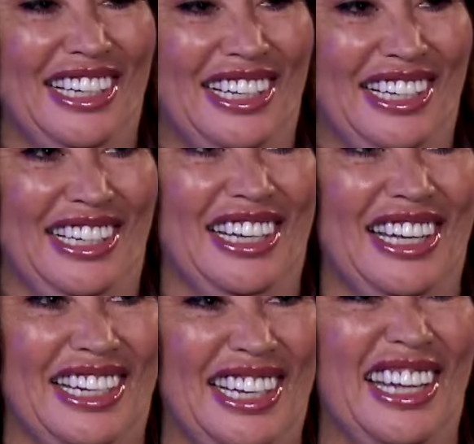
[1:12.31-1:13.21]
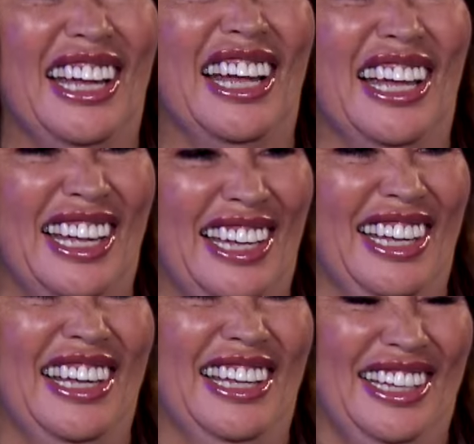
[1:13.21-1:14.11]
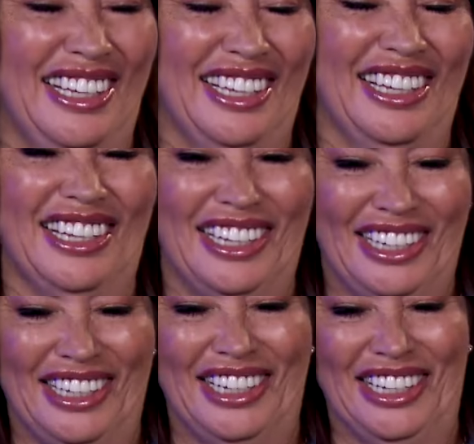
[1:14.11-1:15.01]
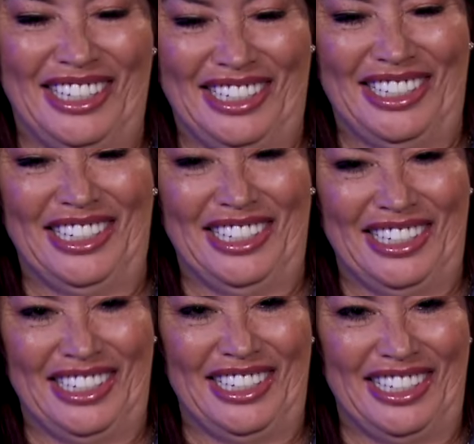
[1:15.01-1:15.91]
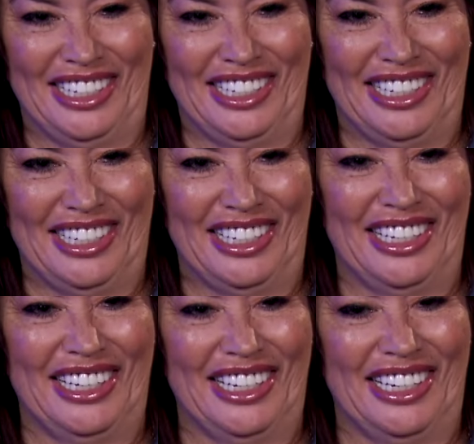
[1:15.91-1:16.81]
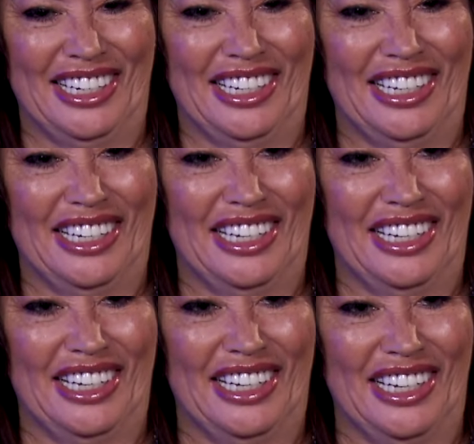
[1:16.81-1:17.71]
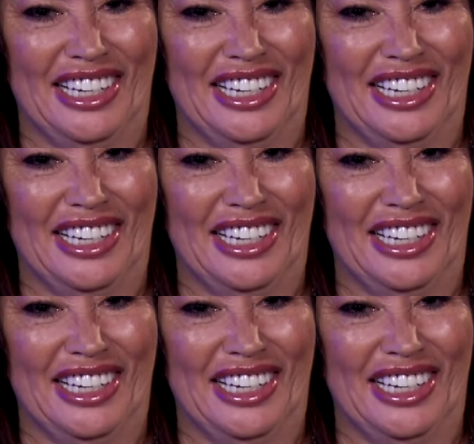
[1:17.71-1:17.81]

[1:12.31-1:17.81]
[no speech]